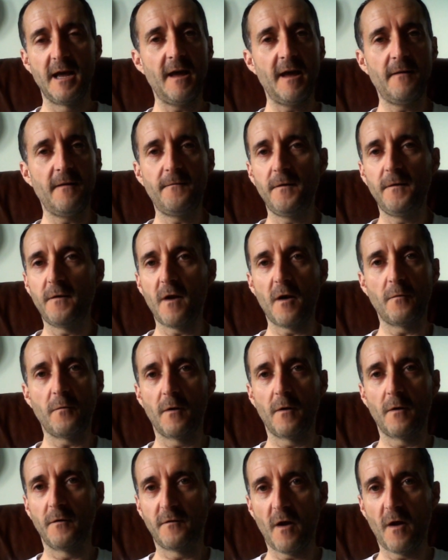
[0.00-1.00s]
If you
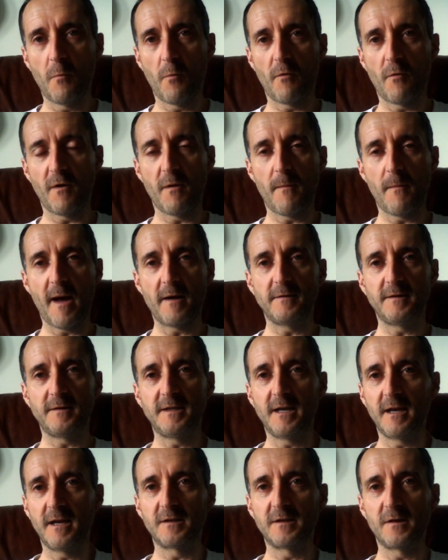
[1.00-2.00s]
don't worry about
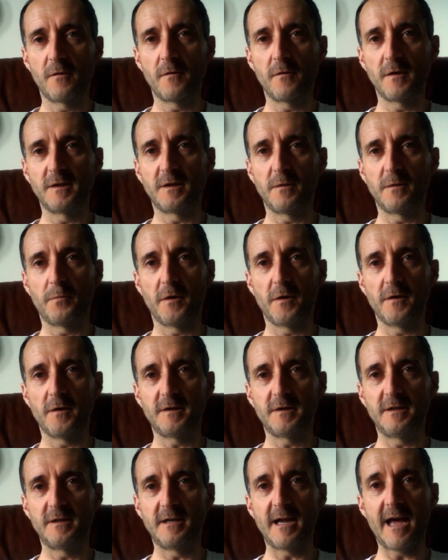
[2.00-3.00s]
it, as long as the
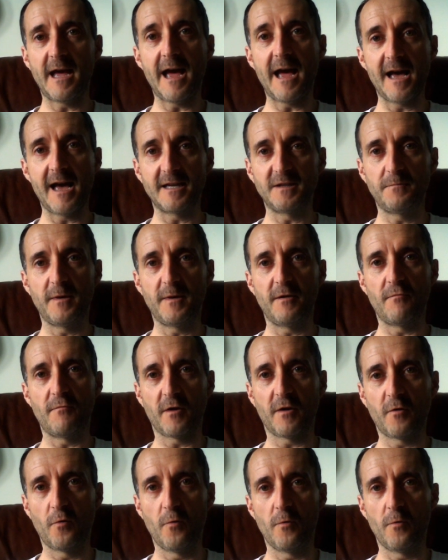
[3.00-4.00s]
person has been
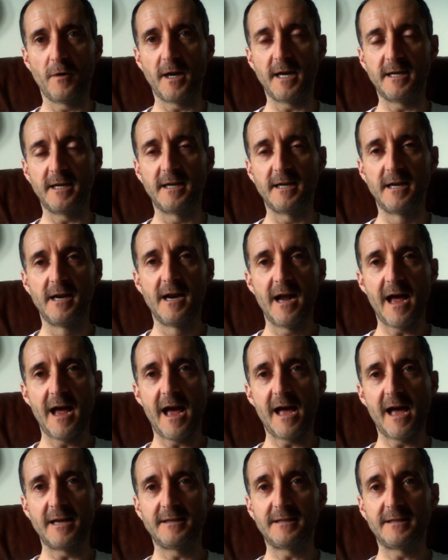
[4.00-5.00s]
recorded
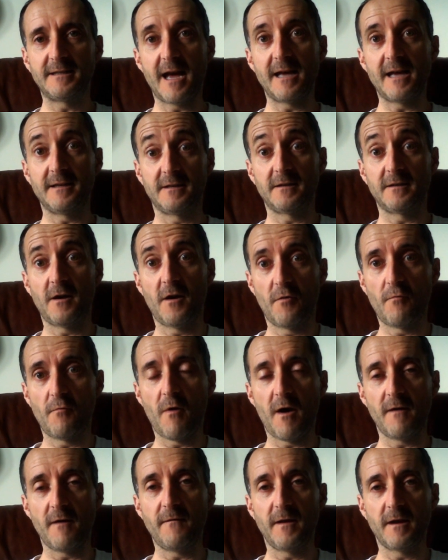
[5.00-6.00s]
as
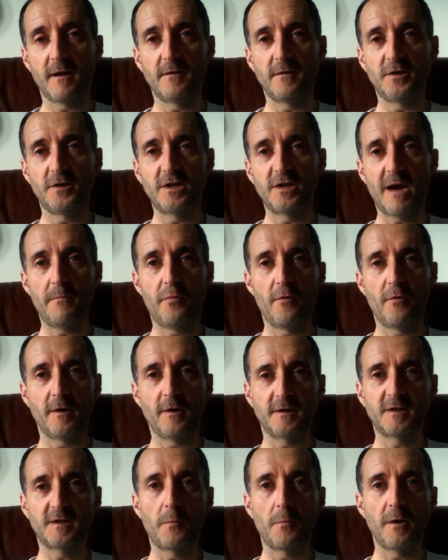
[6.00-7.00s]
arriving at the
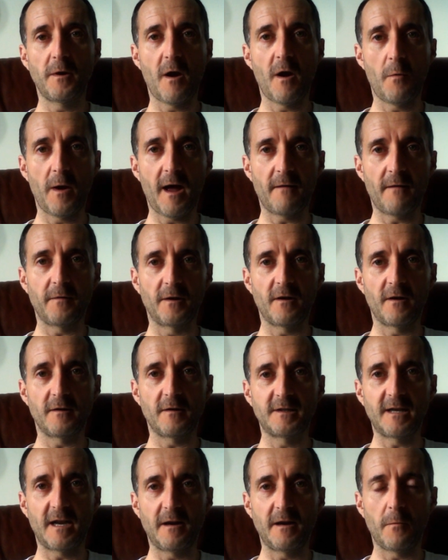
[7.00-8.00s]
checkpoint, so we know we haven't
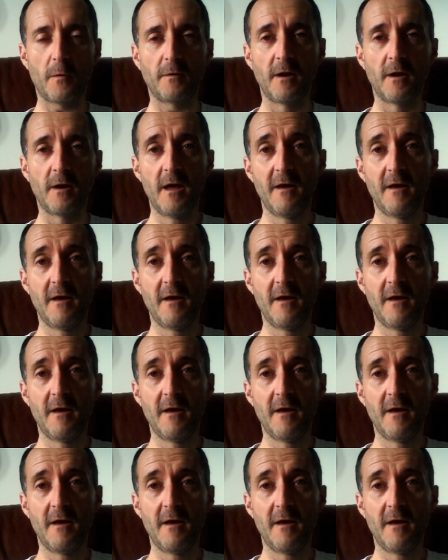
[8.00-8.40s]
lost anyone.